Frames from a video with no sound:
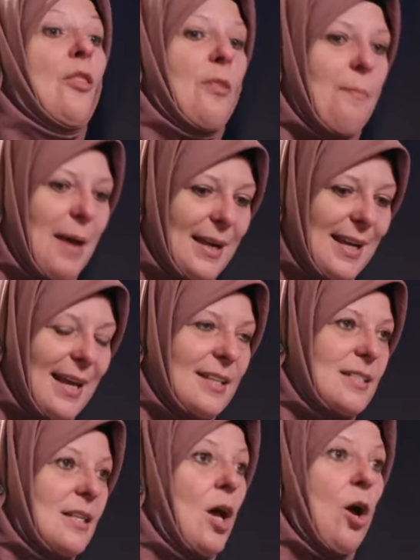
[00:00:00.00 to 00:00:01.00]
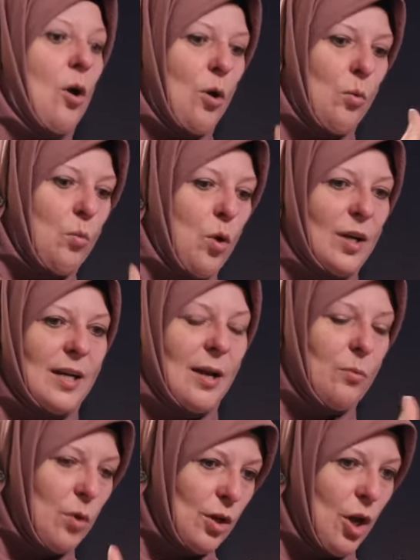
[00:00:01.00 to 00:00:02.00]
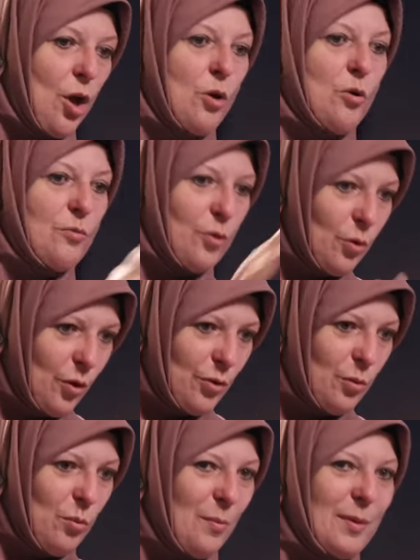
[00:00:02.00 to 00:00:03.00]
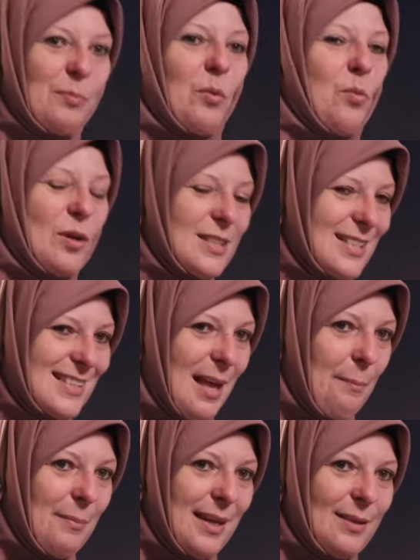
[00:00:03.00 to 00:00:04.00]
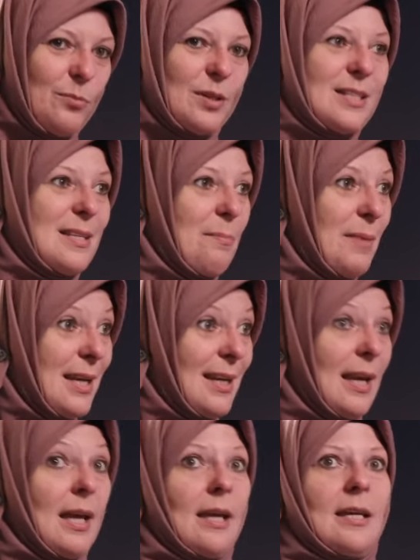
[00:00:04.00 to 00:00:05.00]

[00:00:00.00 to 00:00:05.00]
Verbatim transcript: Yeah. The man has uh, one one over on the woman, but what does that mean? What does it mean?